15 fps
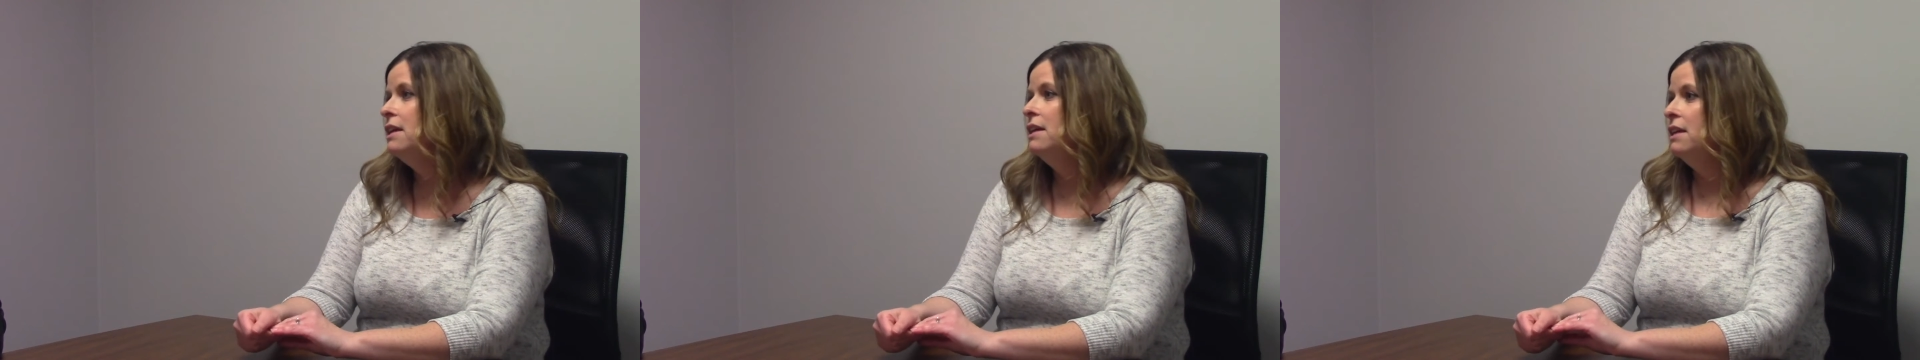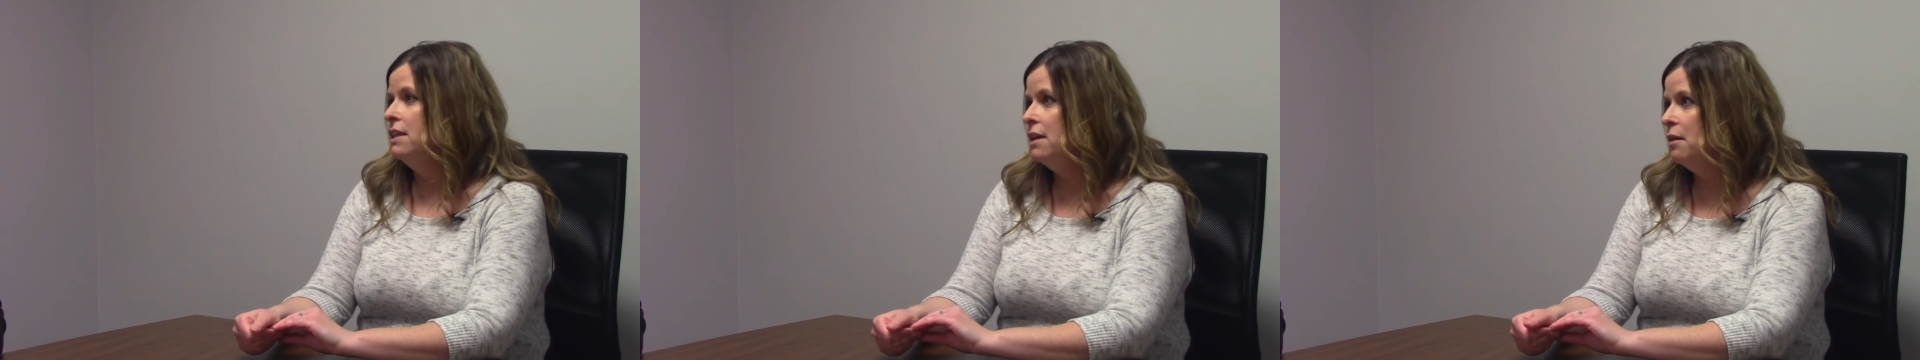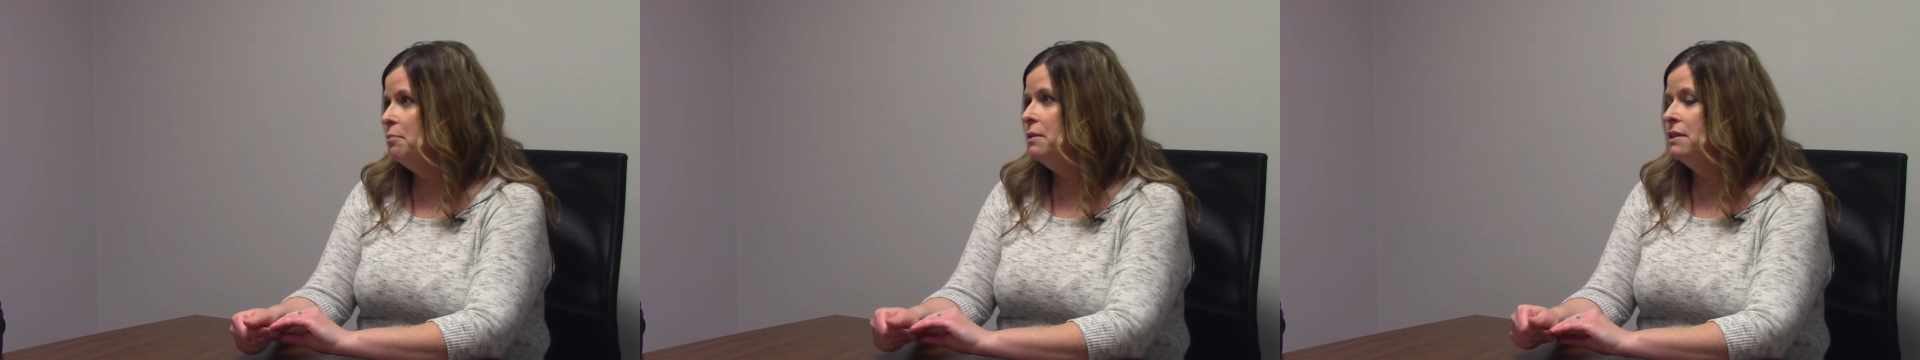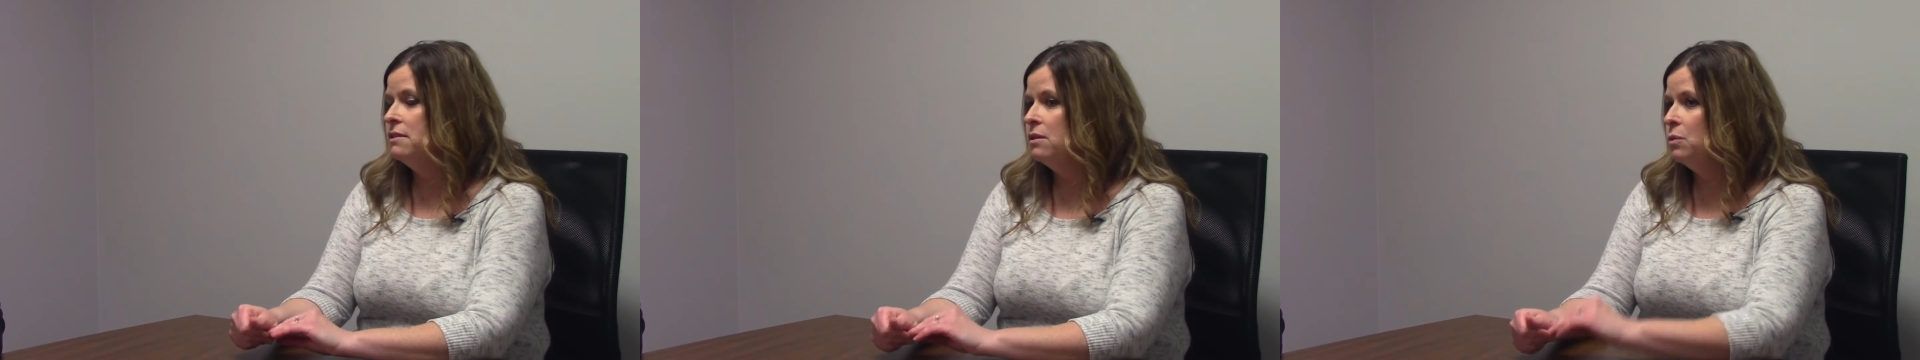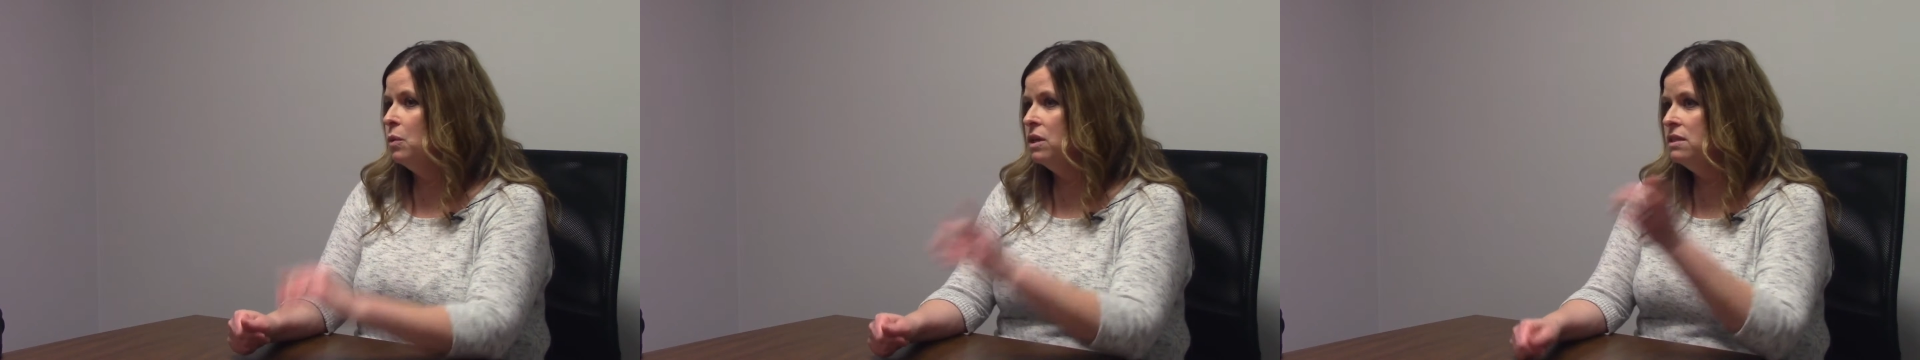Yep. It's
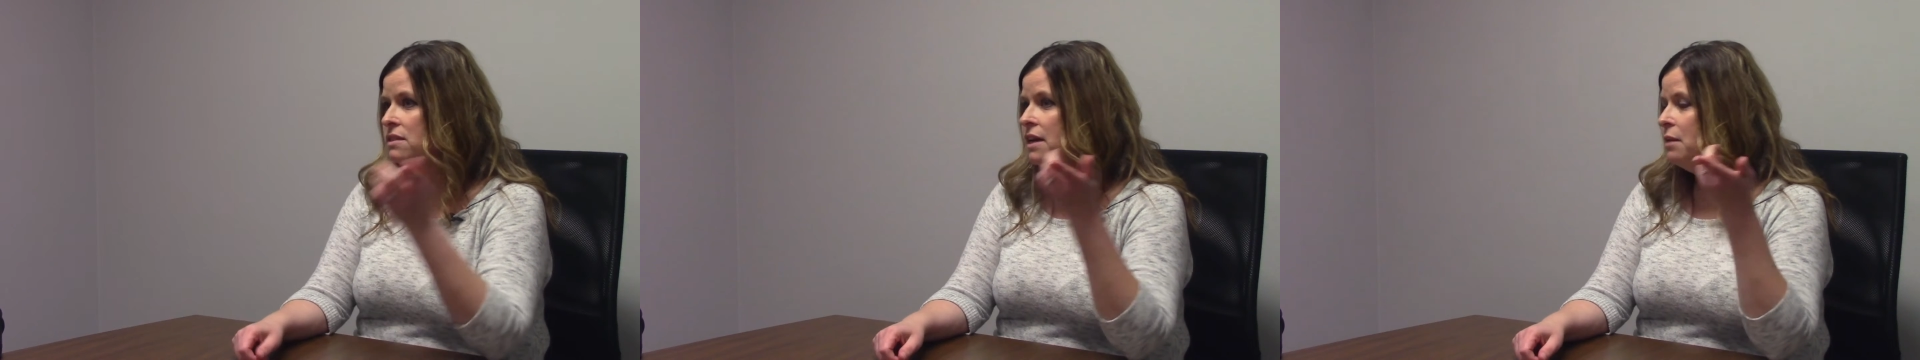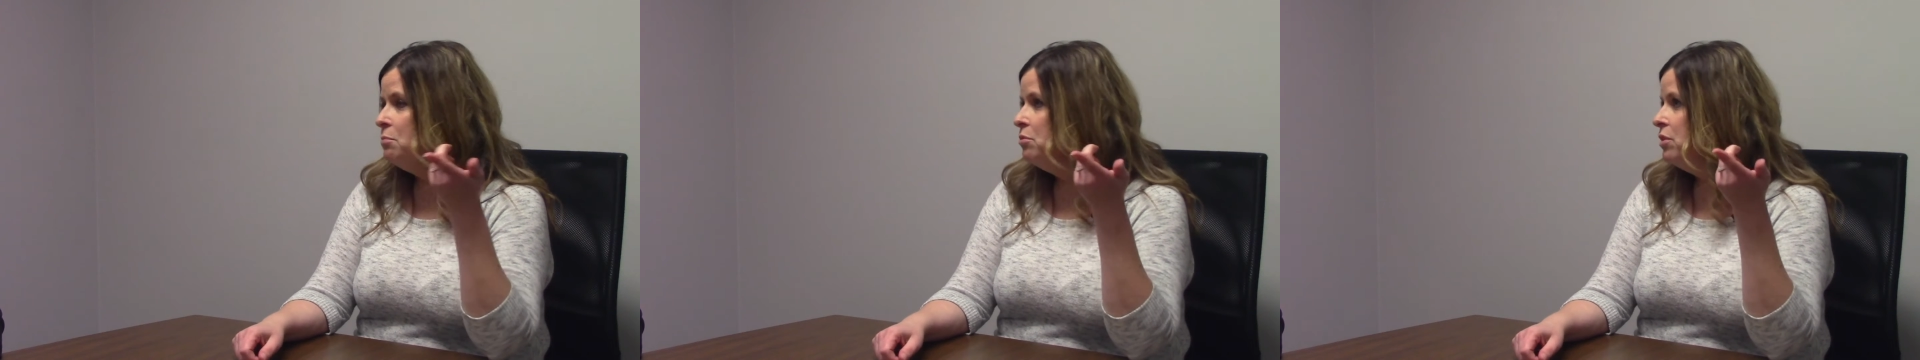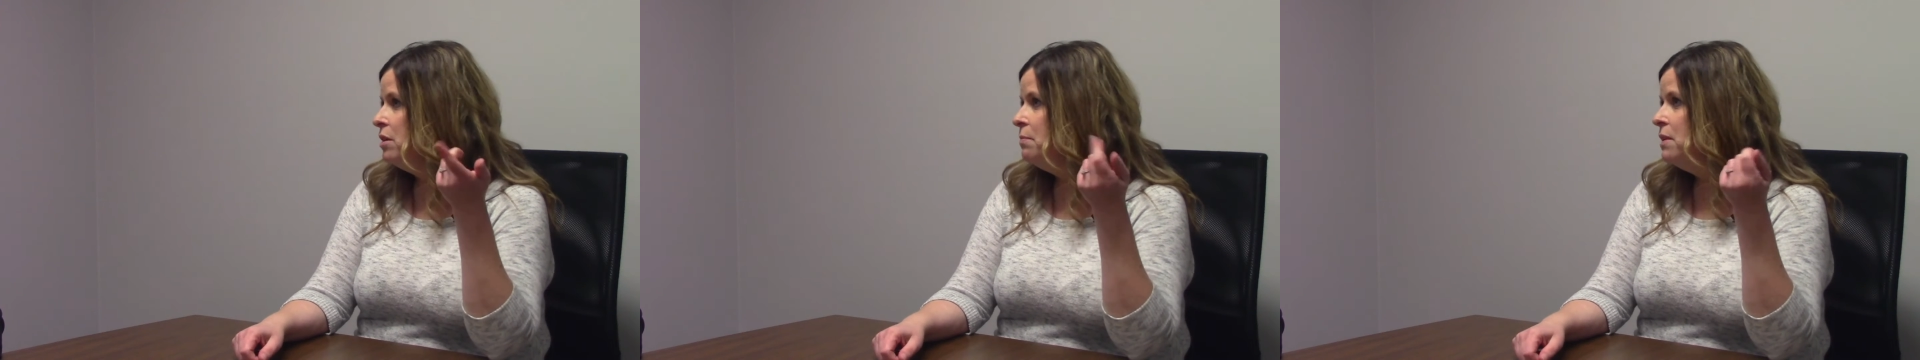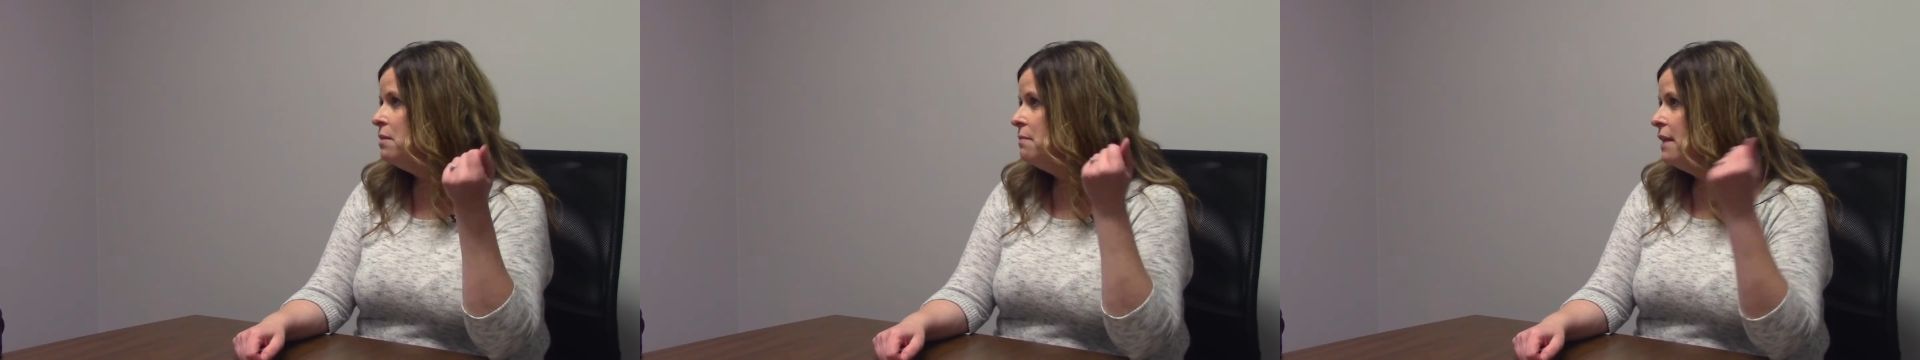a one-time premium